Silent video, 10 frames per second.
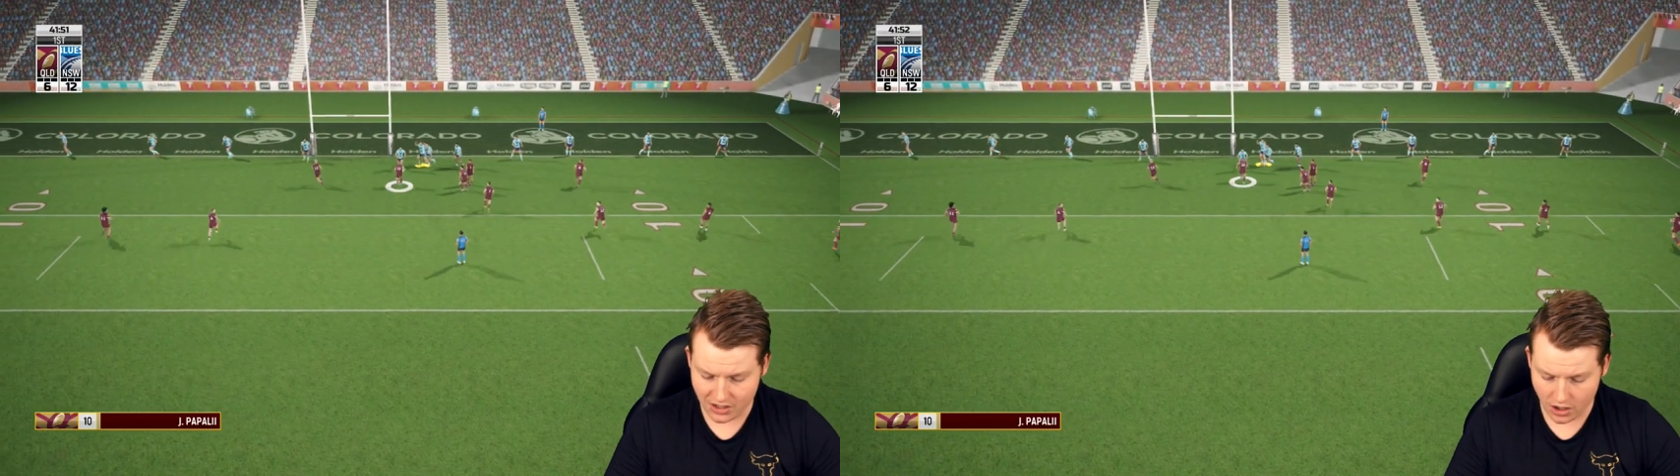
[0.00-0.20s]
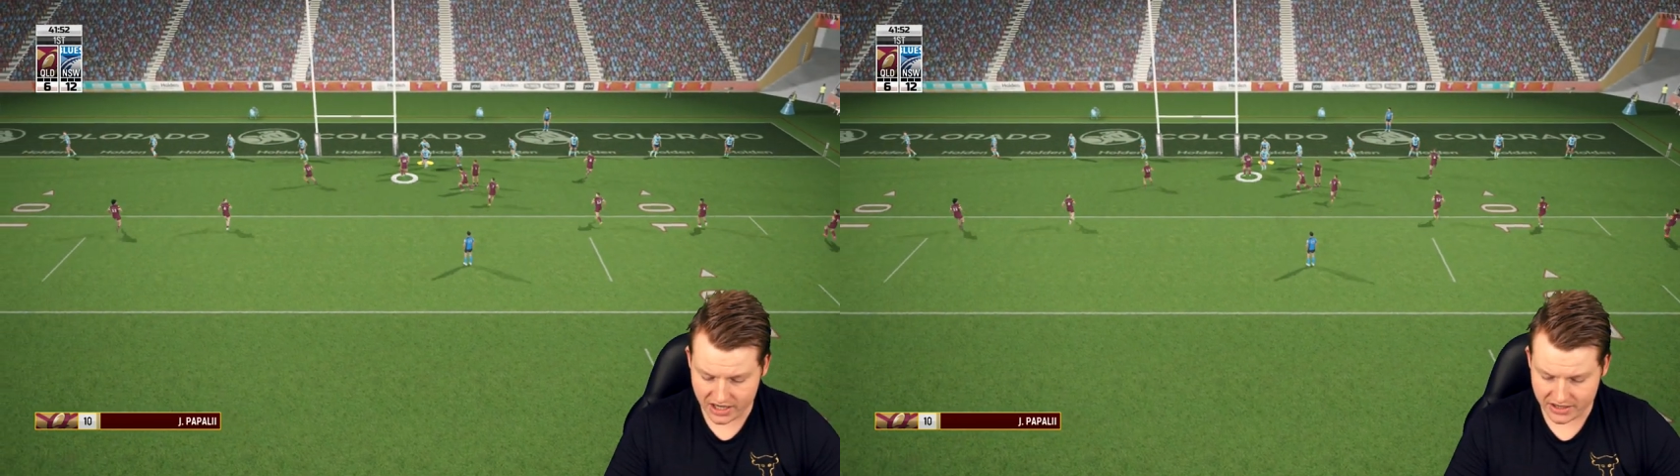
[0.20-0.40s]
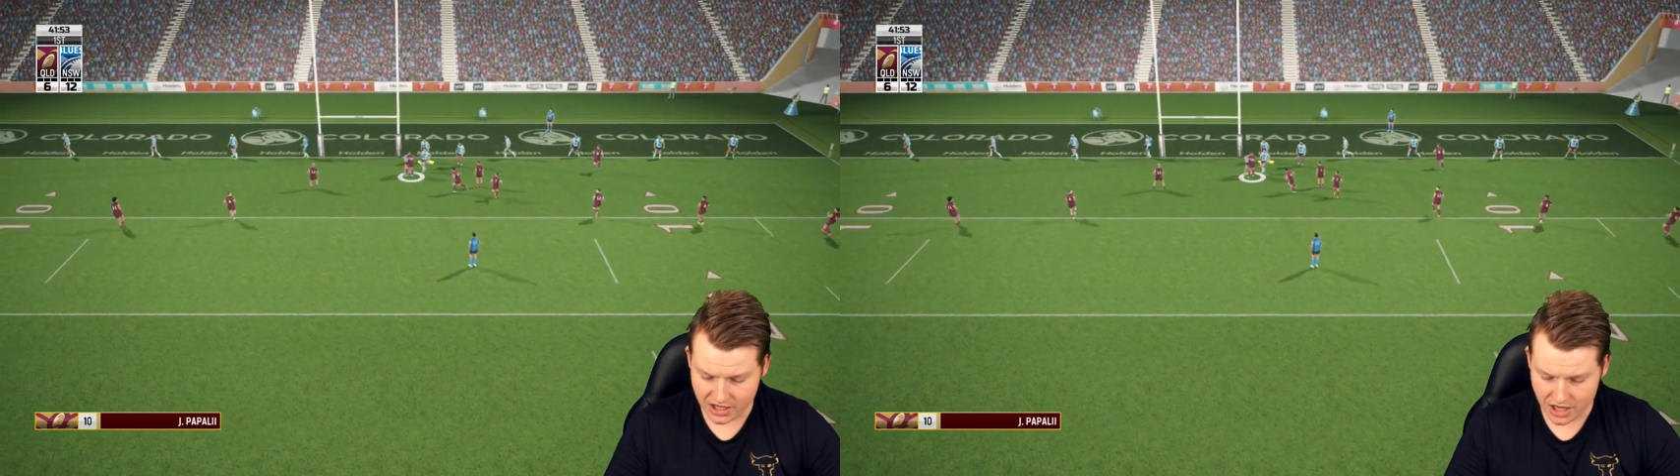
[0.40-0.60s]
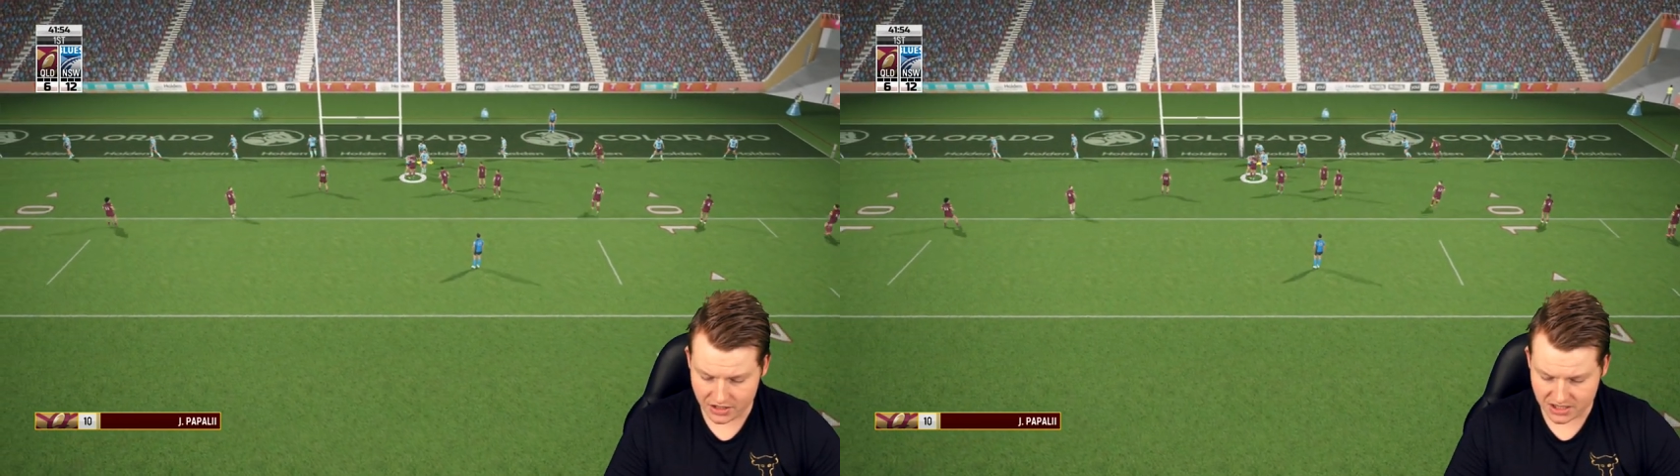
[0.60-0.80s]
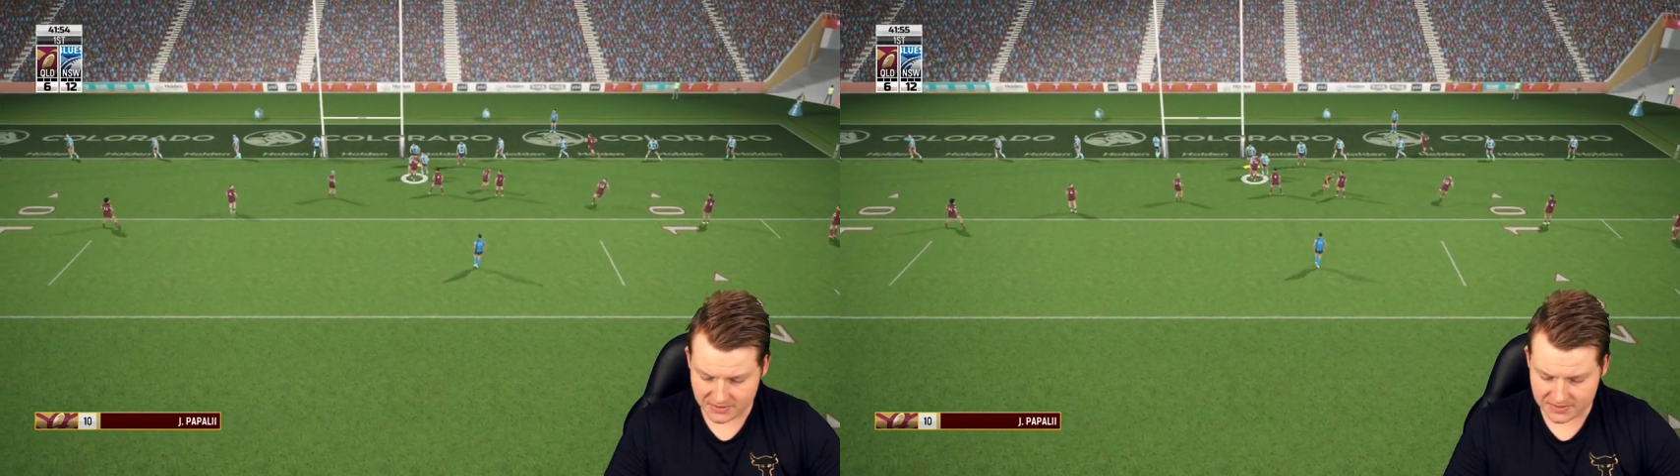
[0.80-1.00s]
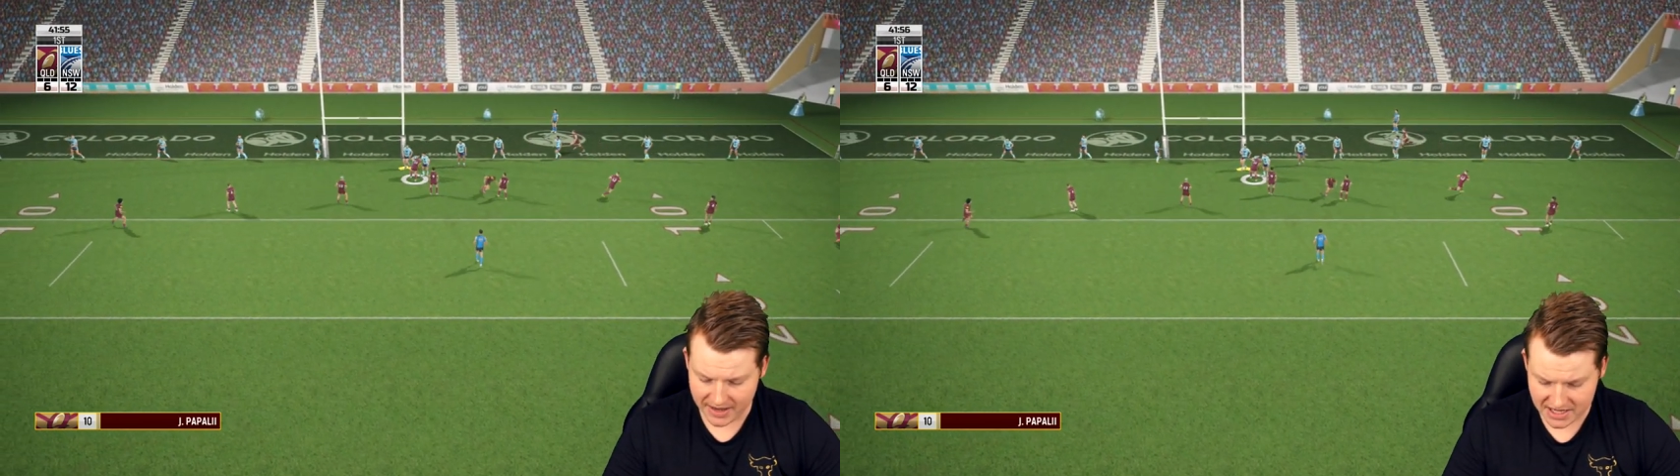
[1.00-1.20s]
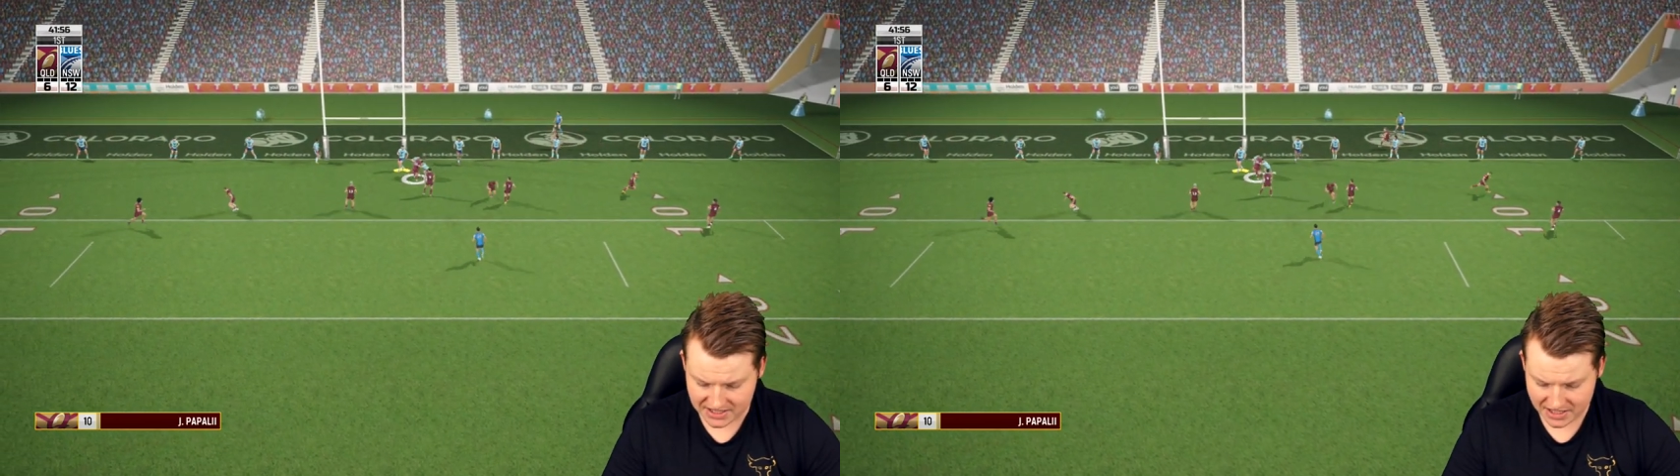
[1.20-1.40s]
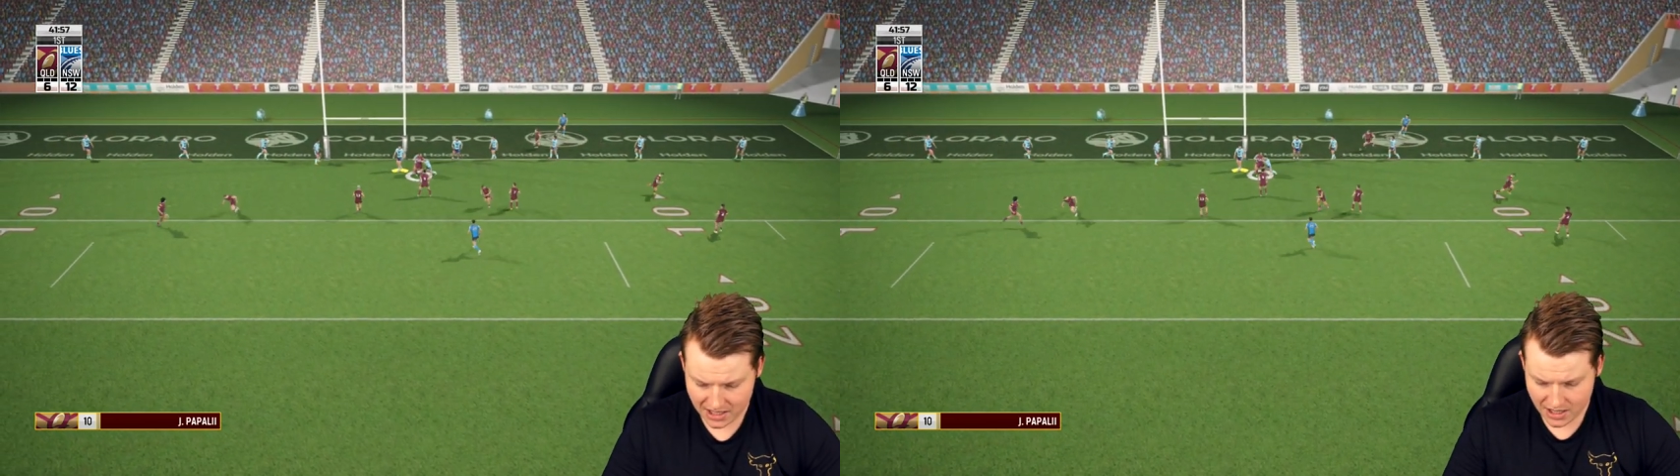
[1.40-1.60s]
Oh, here they go. They got some
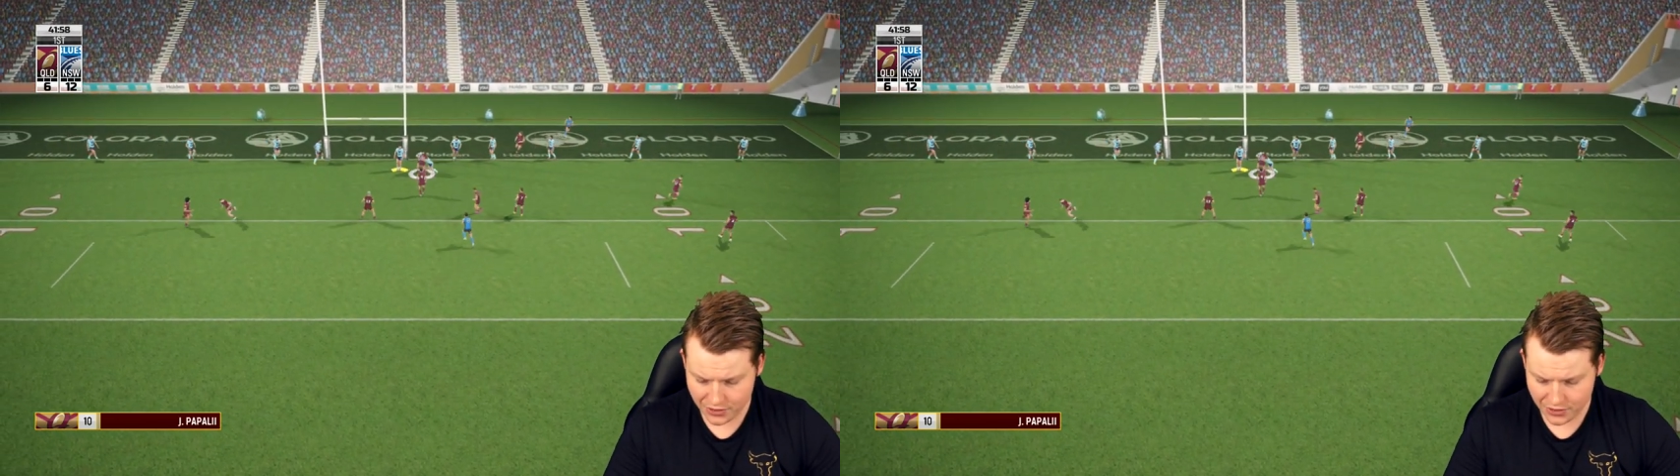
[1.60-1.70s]
space.